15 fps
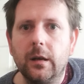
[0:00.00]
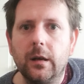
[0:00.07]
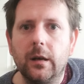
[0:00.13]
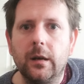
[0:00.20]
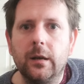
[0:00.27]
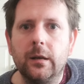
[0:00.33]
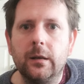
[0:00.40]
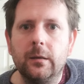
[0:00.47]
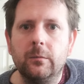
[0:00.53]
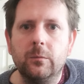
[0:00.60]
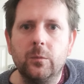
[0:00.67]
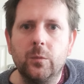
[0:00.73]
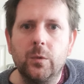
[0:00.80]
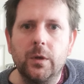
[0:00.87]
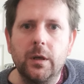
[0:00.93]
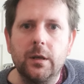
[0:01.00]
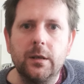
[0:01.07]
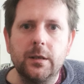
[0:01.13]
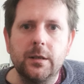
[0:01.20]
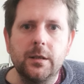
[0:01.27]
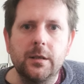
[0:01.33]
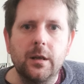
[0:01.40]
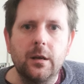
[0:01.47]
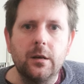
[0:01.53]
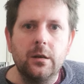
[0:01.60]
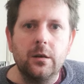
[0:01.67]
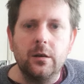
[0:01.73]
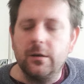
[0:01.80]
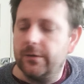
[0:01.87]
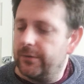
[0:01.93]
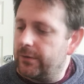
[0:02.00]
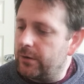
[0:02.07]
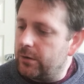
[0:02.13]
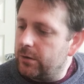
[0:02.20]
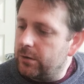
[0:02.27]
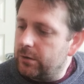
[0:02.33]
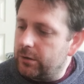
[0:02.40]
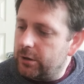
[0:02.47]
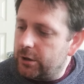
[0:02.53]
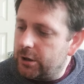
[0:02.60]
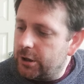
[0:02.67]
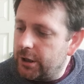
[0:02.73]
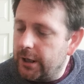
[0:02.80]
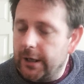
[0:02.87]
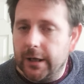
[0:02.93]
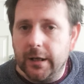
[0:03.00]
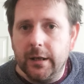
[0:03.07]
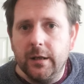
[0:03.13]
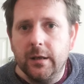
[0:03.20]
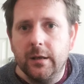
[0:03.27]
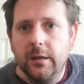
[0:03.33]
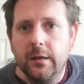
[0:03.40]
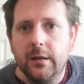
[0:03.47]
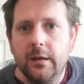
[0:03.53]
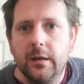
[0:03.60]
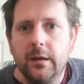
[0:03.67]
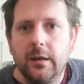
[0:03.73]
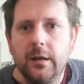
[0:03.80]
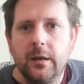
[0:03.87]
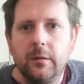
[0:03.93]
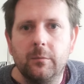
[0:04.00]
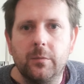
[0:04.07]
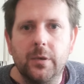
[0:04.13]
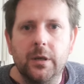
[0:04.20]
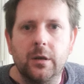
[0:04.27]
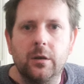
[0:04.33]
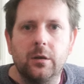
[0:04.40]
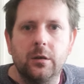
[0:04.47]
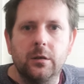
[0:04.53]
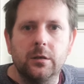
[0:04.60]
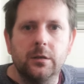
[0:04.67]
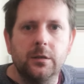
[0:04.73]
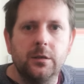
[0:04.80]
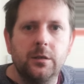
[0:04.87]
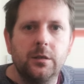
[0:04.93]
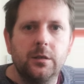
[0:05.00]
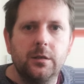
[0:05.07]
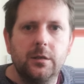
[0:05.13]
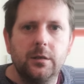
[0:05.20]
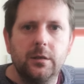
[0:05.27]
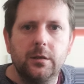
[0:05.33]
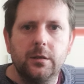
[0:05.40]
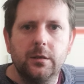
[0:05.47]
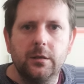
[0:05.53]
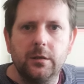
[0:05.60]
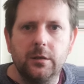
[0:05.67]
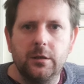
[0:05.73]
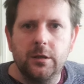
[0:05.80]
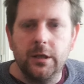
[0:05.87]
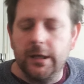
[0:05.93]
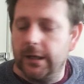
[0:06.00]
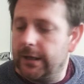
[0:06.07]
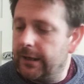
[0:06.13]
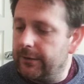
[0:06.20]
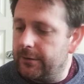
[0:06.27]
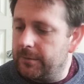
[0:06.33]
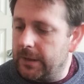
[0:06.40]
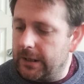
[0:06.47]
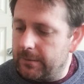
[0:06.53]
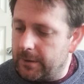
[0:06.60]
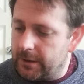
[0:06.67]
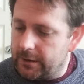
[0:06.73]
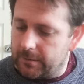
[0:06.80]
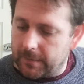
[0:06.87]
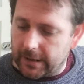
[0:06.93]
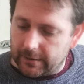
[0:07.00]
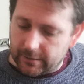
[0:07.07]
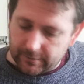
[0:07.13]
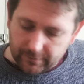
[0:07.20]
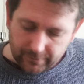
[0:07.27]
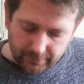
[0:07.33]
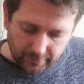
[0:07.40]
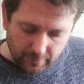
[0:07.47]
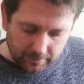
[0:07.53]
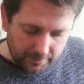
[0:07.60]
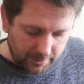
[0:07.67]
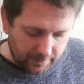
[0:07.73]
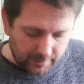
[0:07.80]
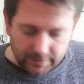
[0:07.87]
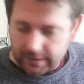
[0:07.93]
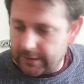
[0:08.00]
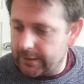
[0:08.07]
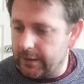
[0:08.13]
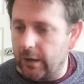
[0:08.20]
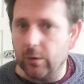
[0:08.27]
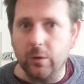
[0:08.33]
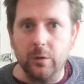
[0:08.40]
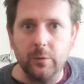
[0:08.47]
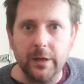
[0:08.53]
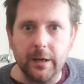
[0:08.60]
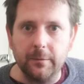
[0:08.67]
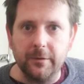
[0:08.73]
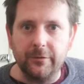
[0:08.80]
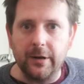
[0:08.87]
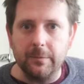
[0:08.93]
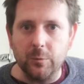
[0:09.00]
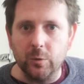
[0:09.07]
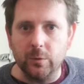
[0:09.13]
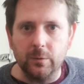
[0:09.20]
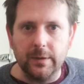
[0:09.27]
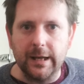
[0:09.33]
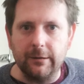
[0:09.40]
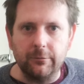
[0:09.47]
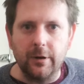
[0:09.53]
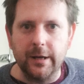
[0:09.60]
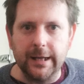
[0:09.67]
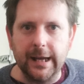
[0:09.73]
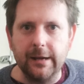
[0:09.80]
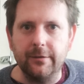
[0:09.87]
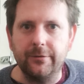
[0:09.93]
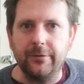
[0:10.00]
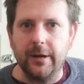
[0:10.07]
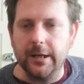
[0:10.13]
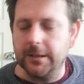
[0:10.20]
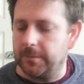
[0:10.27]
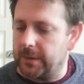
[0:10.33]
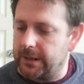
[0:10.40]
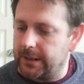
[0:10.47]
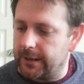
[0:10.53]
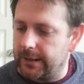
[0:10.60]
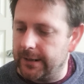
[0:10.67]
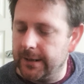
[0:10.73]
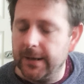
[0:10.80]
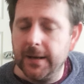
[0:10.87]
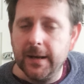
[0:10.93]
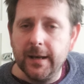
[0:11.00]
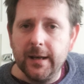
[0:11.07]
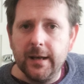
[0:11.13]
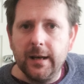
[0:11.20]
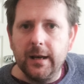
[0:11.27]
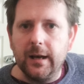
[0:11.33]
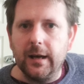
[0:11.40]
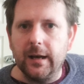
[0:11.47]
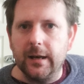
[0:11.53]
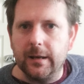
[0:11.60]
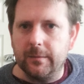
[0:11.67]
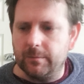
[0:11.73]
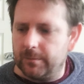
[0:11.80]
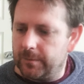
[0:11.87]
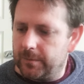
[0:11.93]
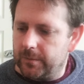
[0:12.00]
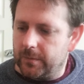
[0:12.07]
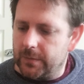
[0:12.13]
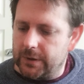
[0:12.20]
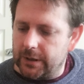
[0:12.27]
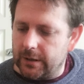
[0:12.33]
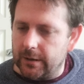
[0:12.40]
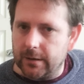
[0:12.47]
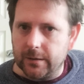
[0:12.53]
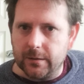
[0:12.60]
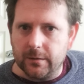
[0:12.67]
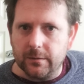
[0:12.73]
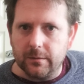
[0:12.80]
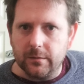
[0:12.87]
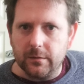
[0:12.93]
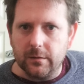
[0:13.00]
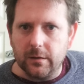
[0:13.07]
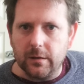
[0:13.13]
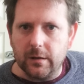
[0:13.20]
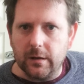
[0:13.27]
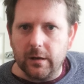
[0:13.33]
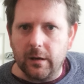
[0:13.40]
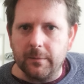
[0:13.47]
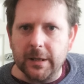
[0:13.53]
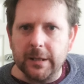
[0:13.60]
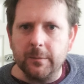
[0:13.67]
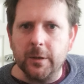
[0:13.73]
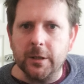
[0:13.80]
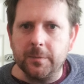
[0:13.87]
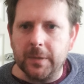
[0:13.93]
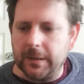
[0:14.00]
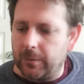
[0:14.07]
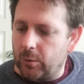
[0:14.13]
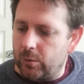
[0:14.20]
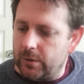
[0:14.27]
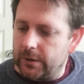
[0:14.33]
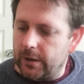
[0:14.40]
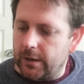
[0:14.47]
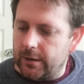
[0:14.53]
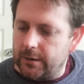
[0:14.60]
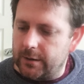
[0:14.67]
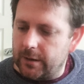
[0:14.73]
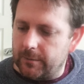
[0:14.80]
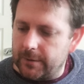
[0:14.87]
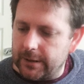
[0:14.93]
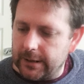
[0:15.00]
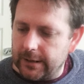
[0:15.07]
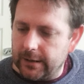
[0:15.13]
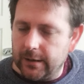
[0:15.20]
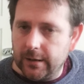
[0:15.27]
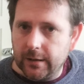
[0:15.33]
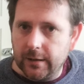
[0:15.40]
we're going to start off on G because G gives me the most amount of opportunity to go all the way up the fretboard without running out of frets, basically. So I mean, most people will know some of the